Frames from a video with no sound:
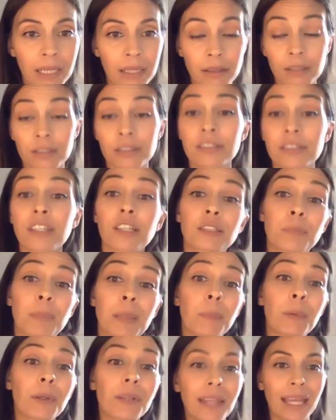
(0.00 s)
There's
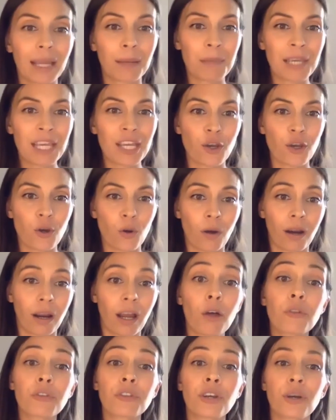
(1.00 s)
people like me who are
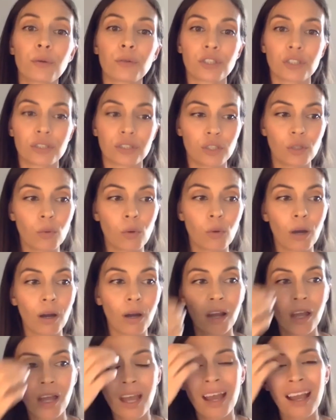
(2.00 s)
health coaches, who are
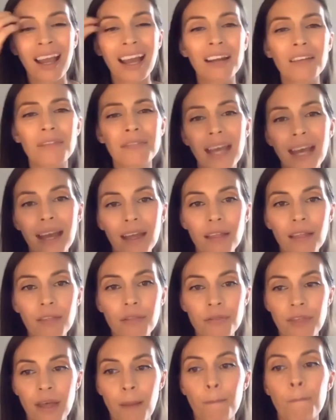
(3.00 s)
kind of
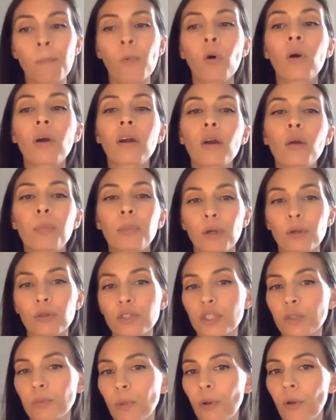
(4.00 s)
that more
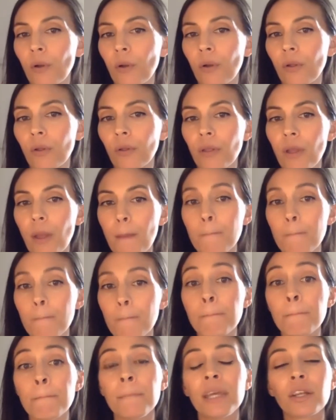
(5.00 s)
approachable
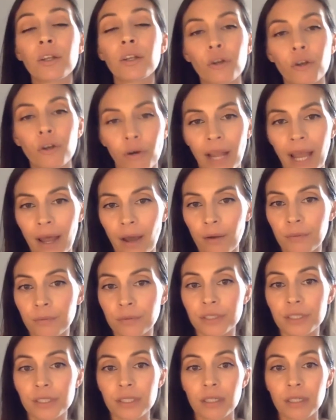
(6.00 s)
middle ground